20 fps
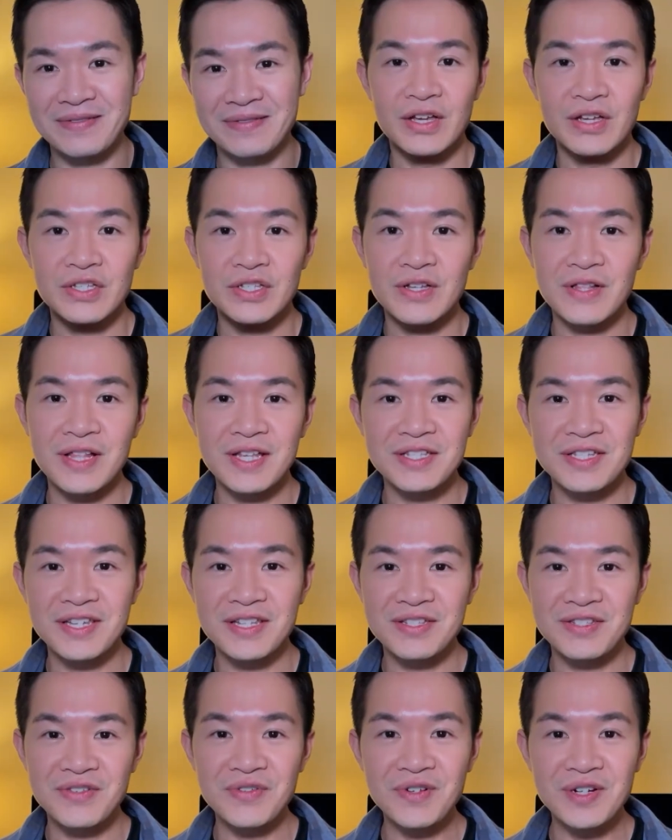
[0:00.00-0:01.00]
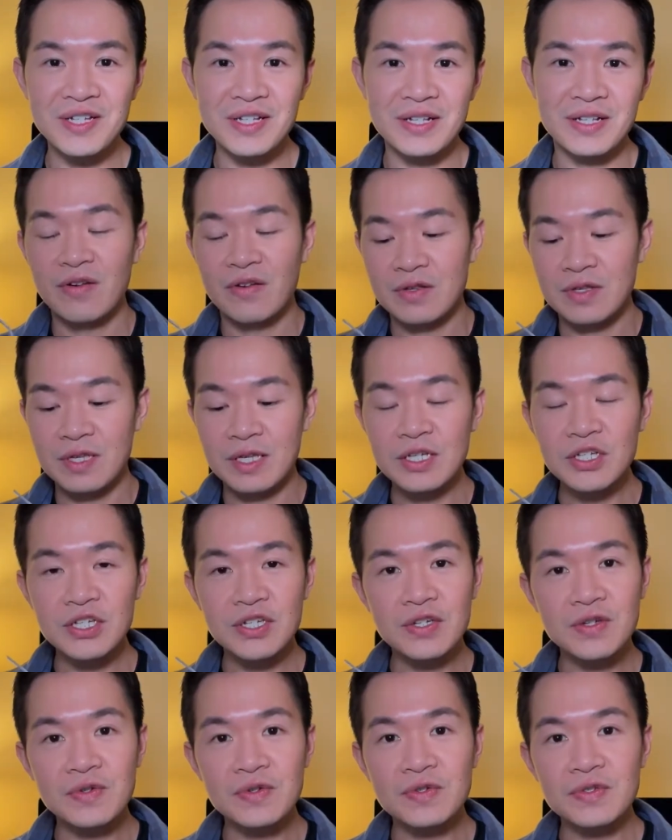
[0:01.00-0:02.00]
So let's get to it. These
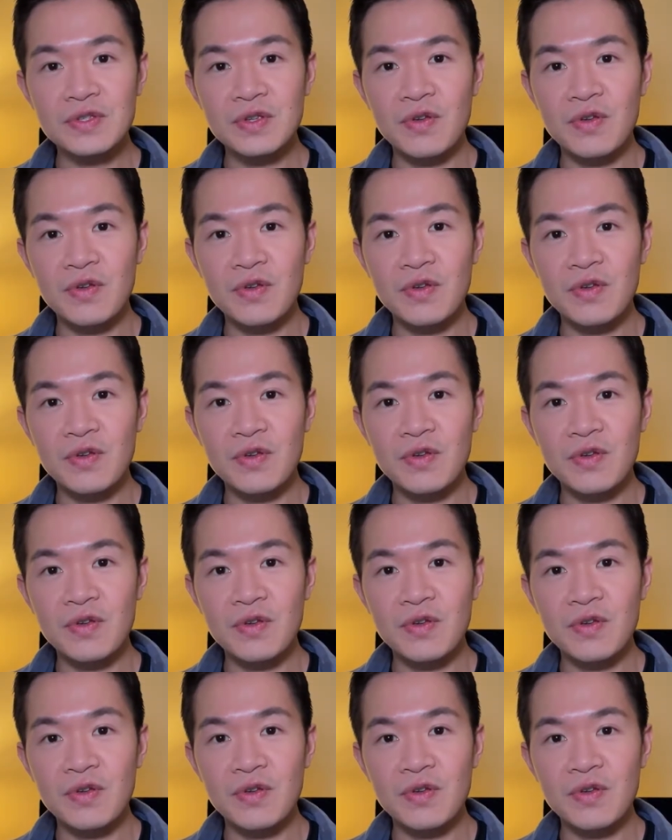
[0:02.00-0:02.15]
shoes